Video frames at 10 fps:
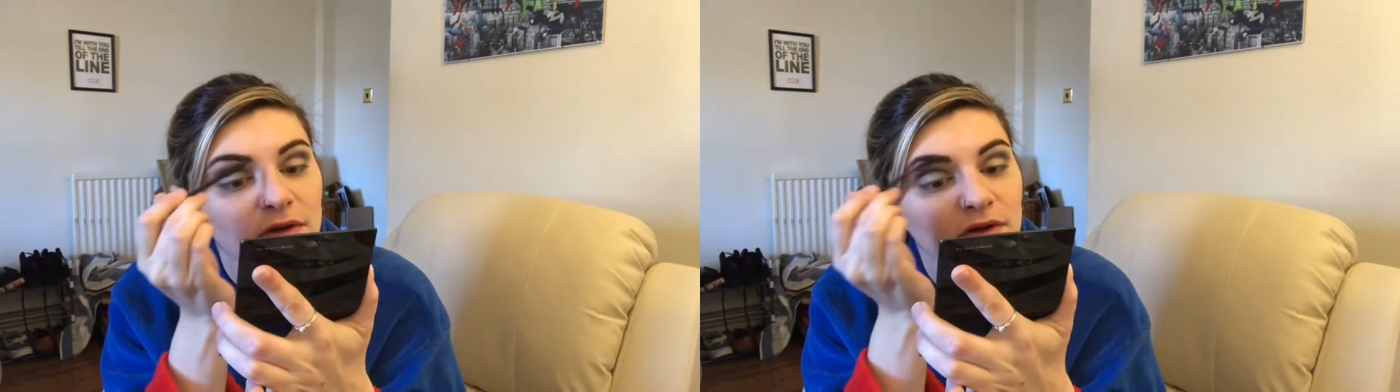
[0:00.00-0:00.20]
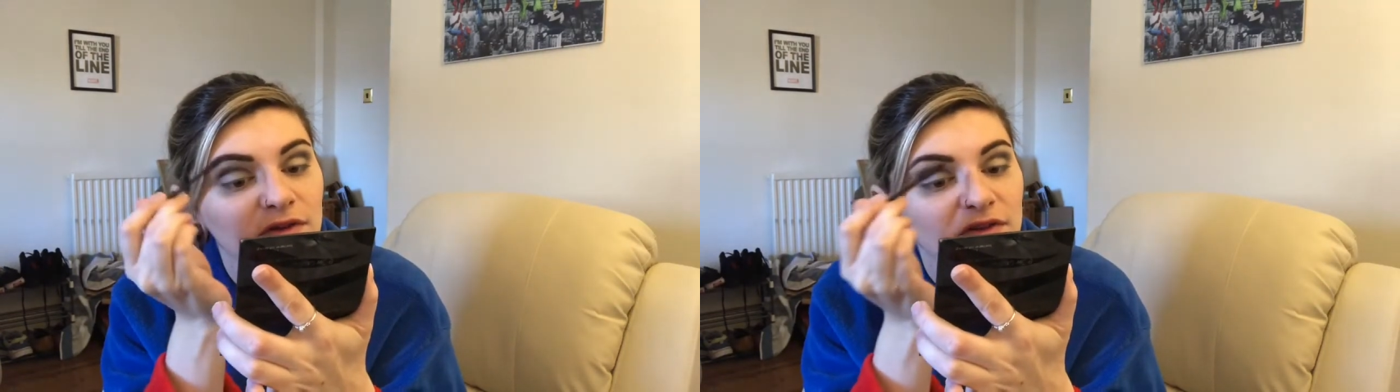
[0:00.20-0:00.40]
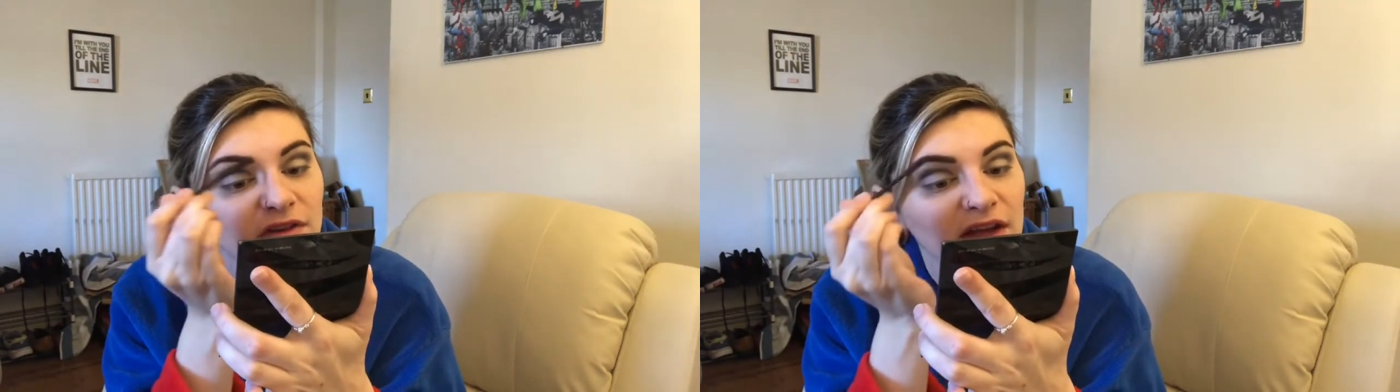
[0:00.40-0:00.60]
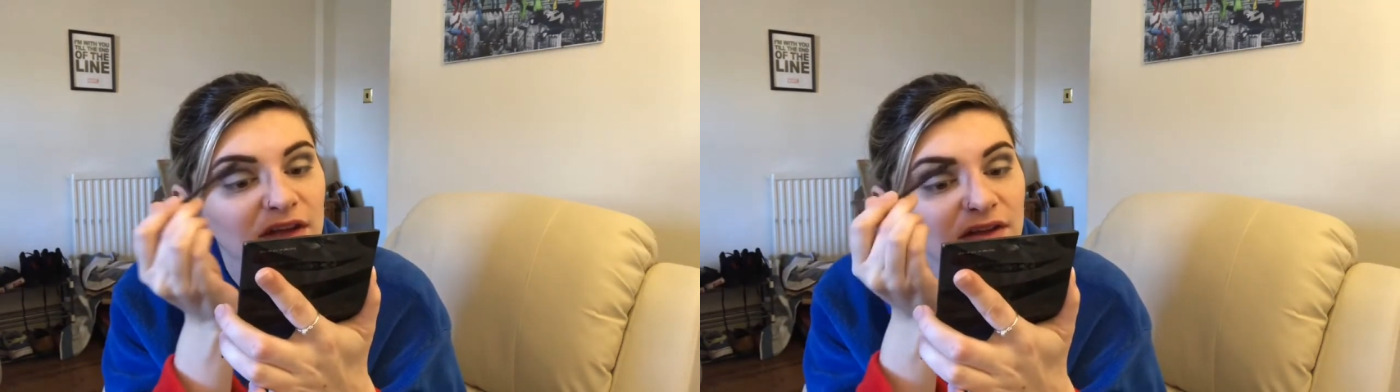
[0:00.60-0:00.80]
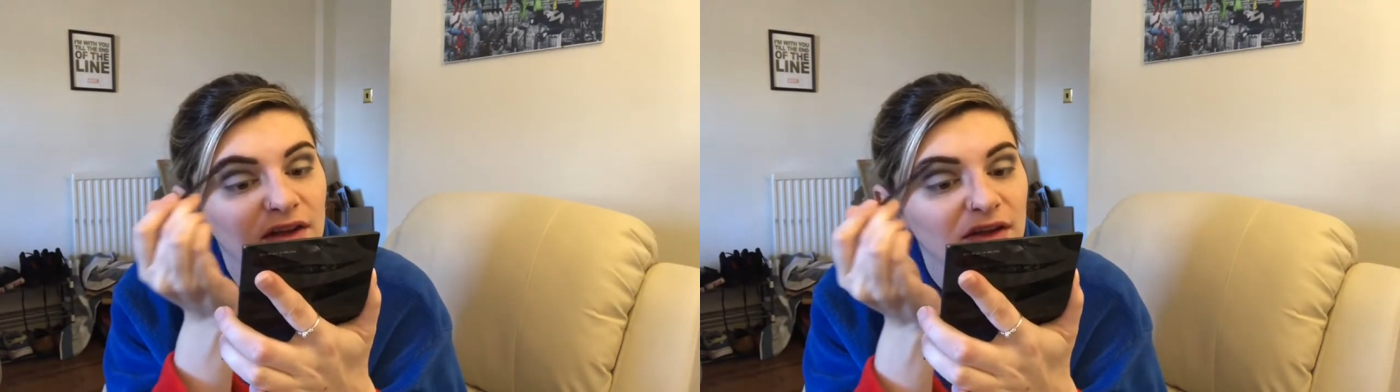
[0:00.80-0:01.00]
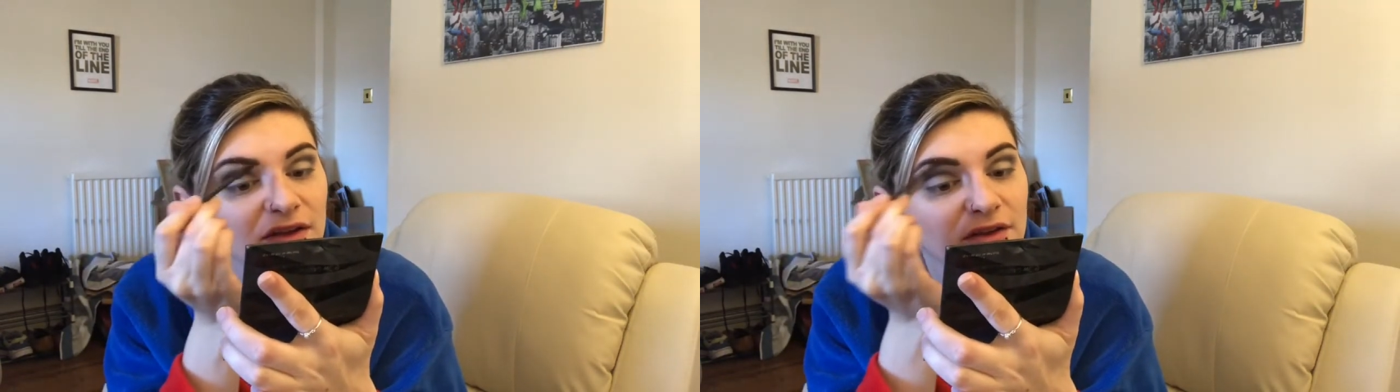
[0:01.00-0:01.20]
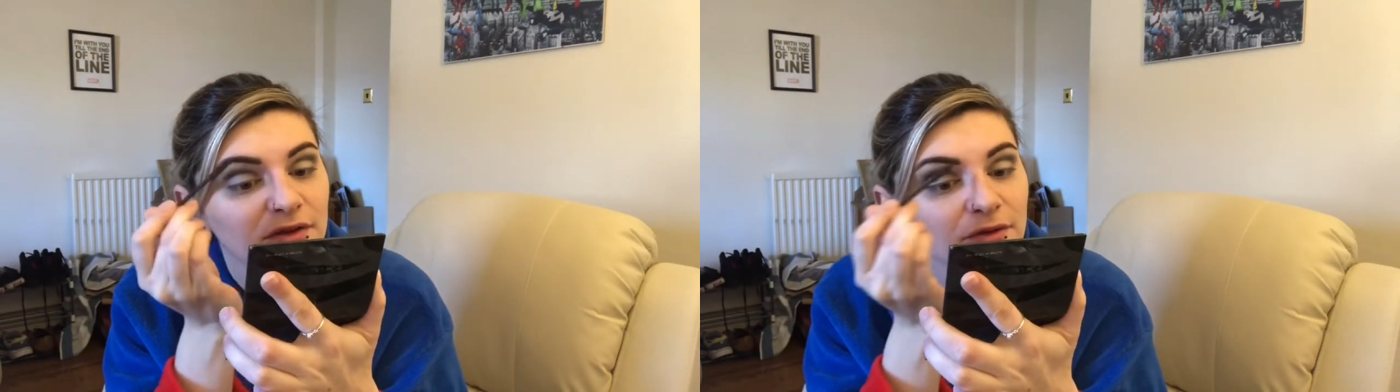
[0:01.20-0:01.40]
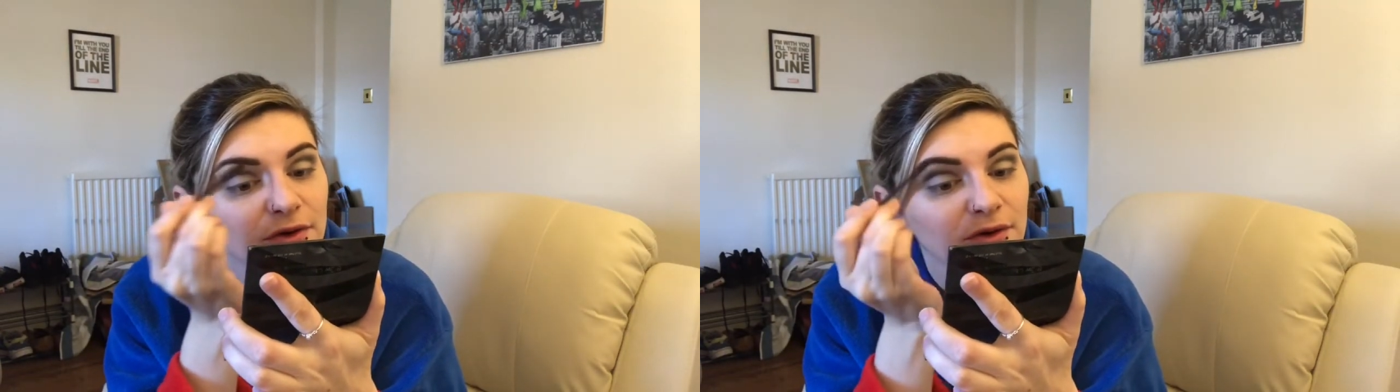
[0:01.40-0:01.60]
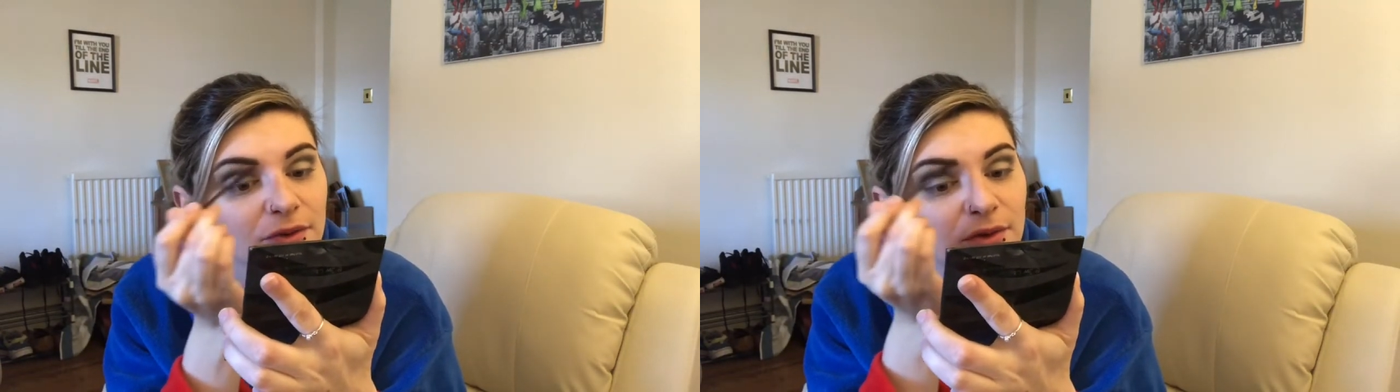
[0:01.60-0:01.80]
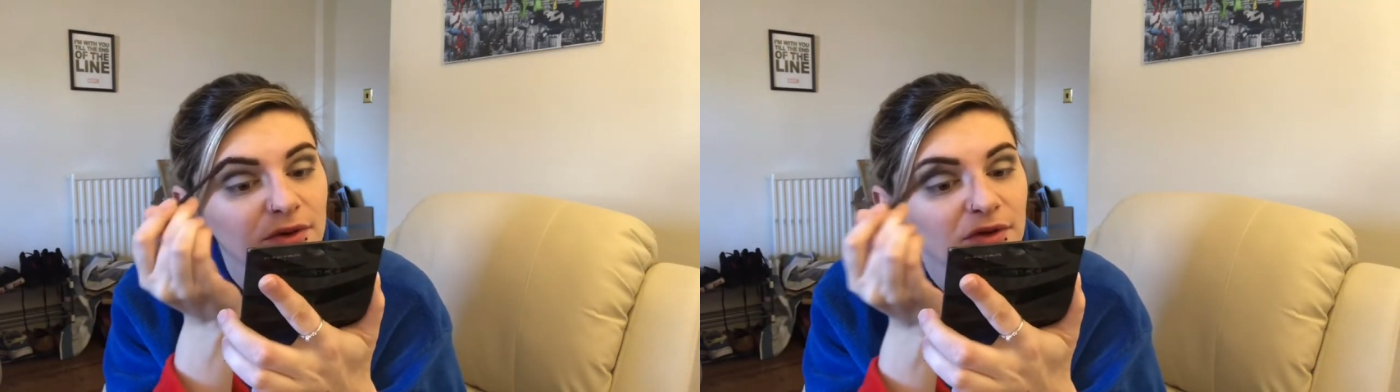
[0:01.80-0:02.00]
just take that through
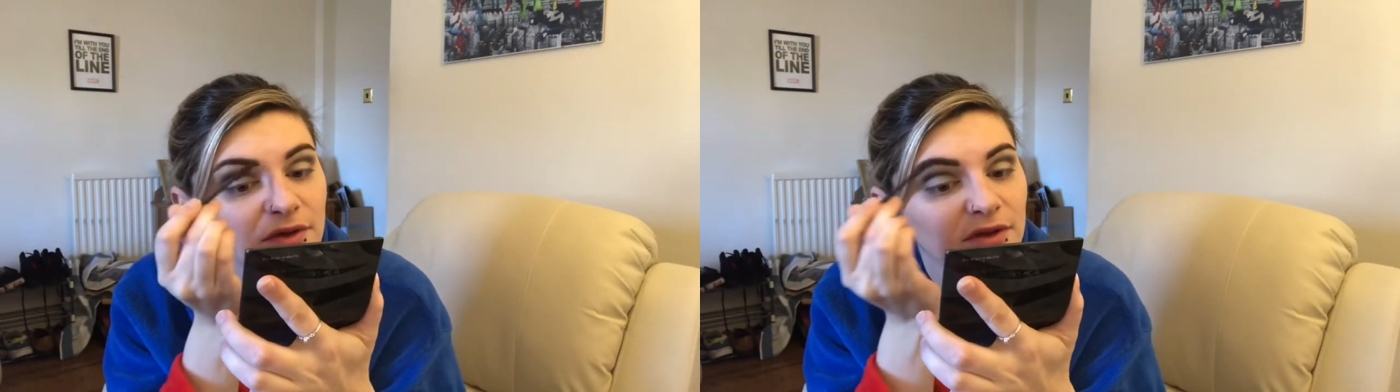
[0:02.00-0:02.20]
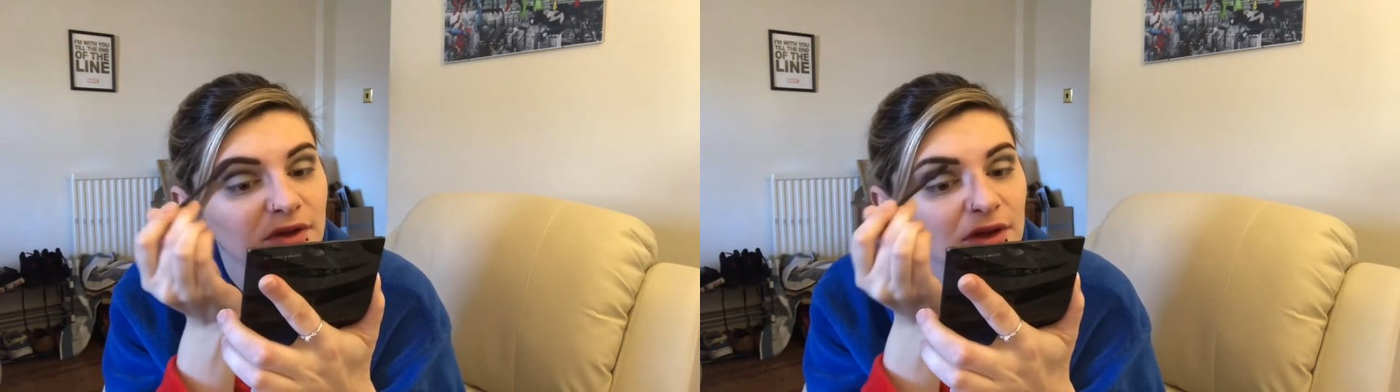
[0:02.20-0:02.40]
the